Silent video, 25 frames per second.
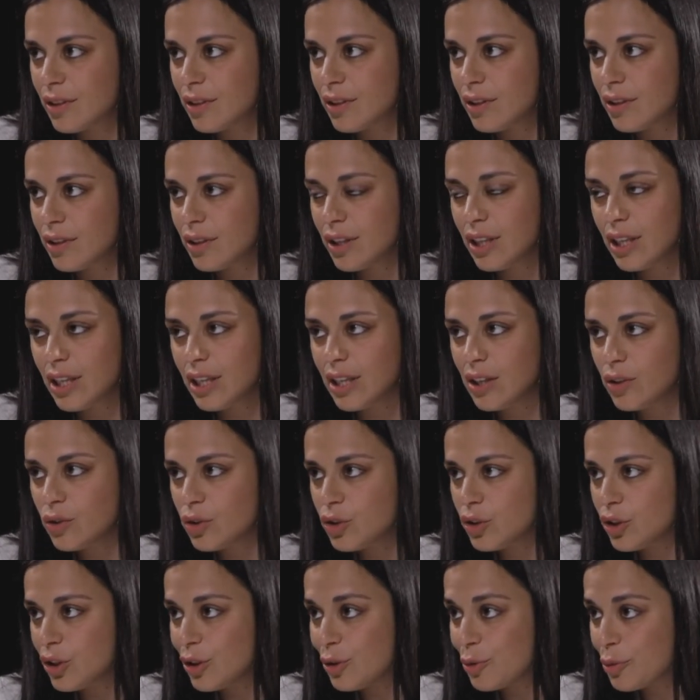he,
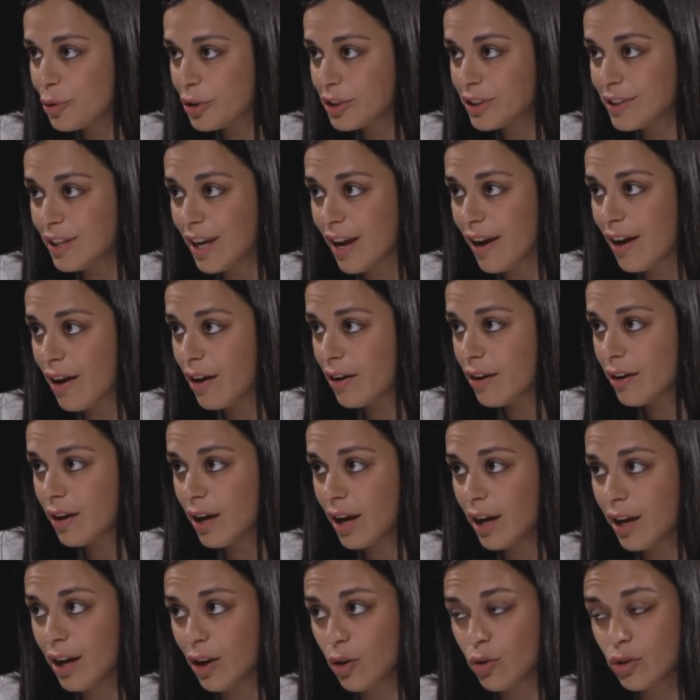she, or they are
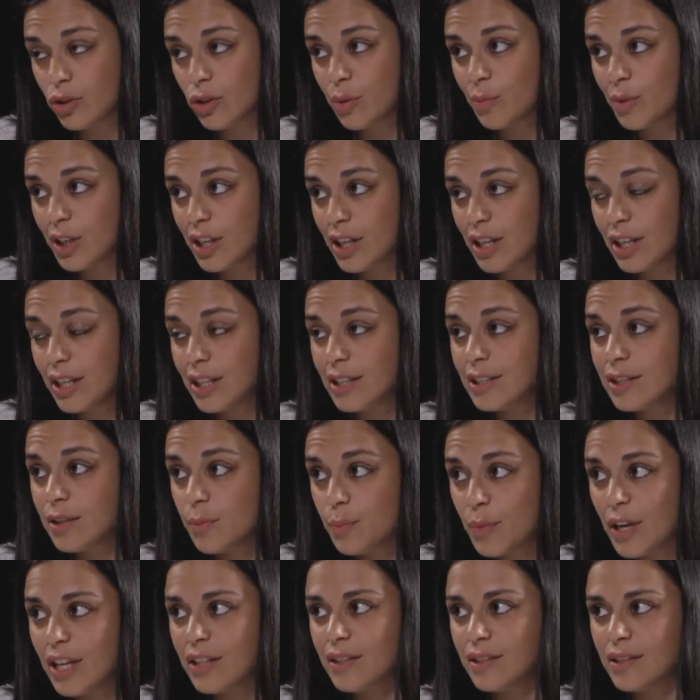economically
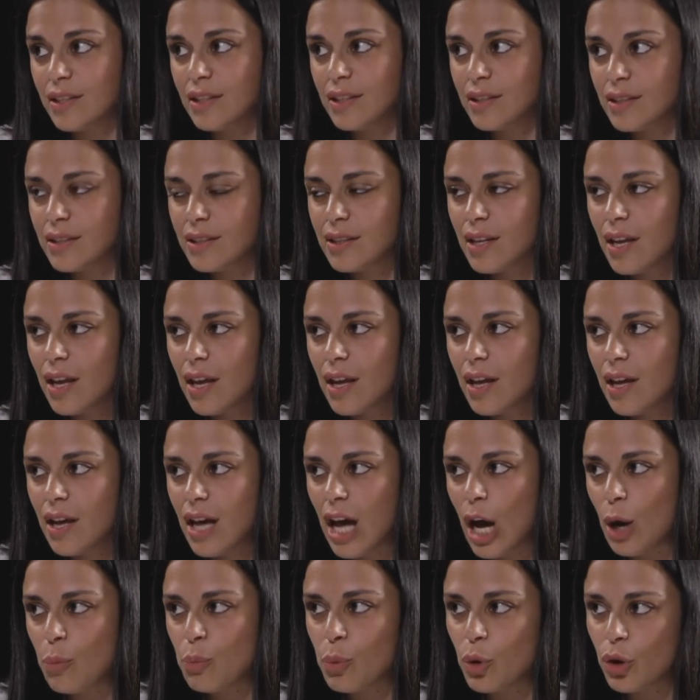independent
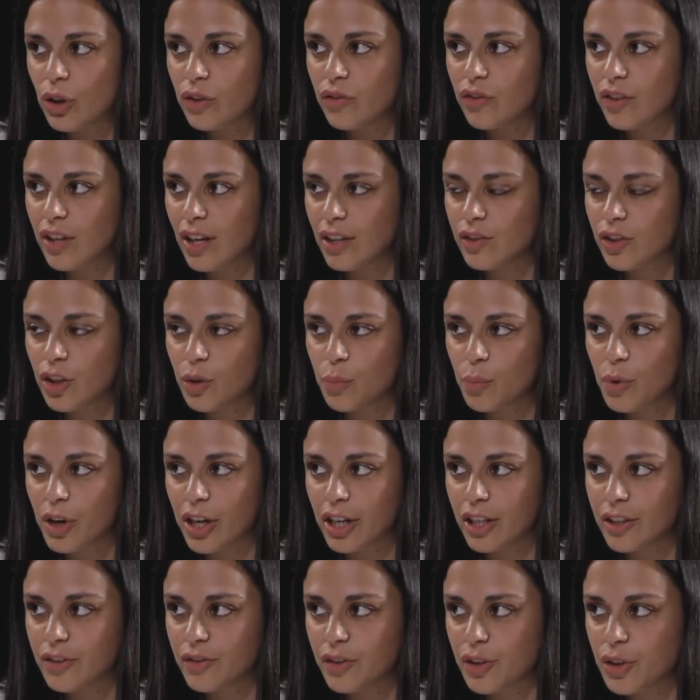upon the other
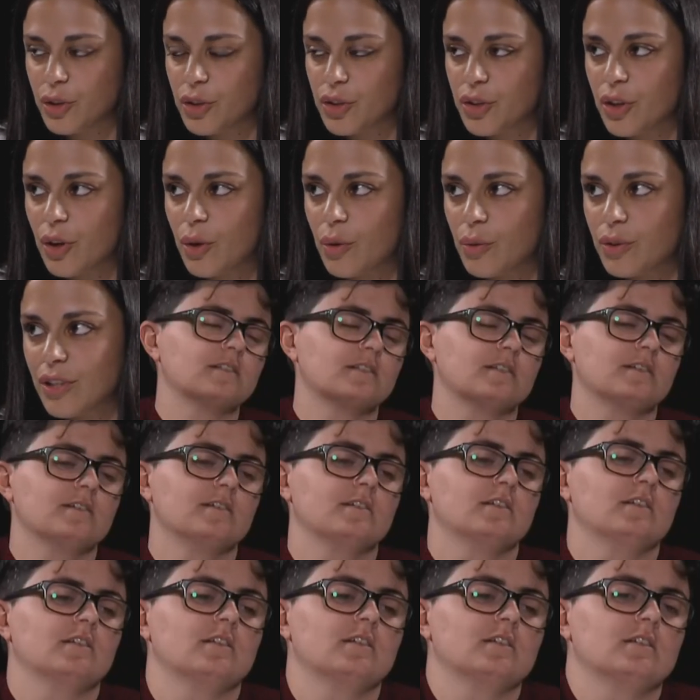partner. Yes. So that's
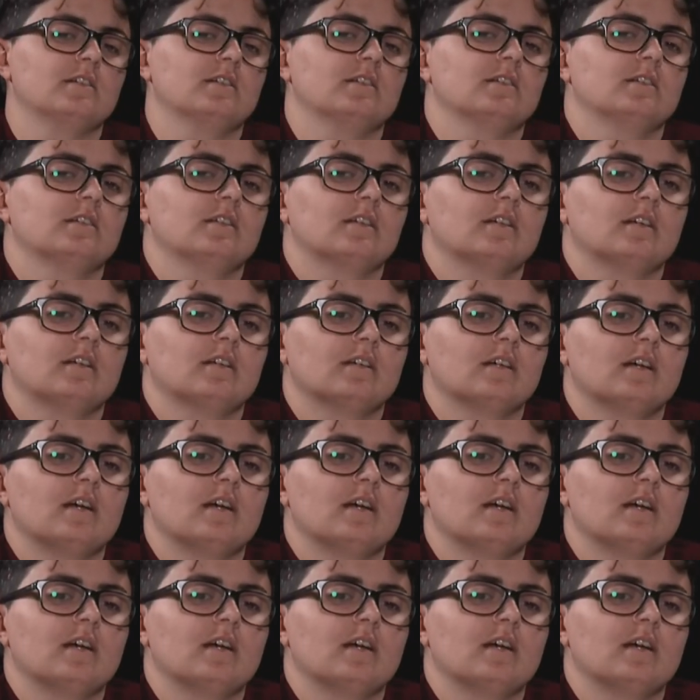even important.